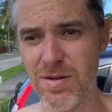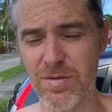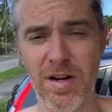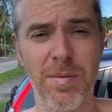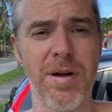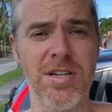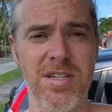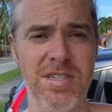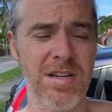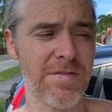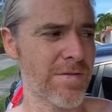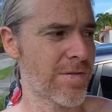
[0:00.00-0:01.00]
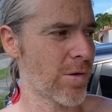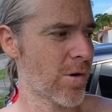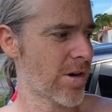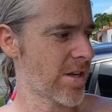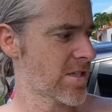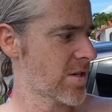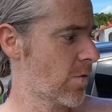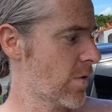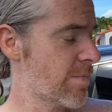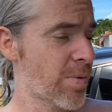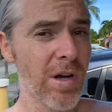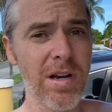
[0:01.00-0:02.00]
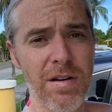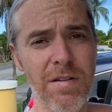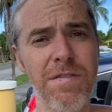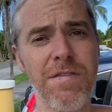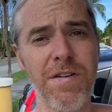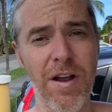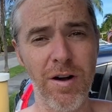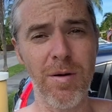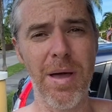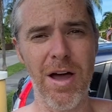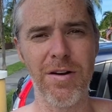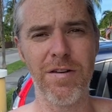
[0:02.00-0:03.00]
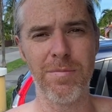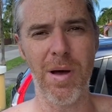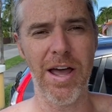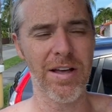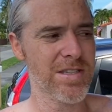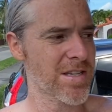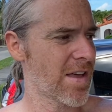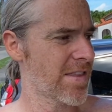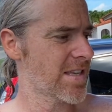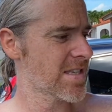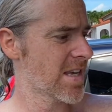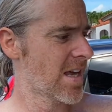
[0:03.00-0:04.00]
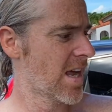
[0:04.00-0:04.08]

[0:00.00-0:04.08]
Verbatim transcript: We've done a bunch of stuff in Florida. So we've put a fair amount of miles on this.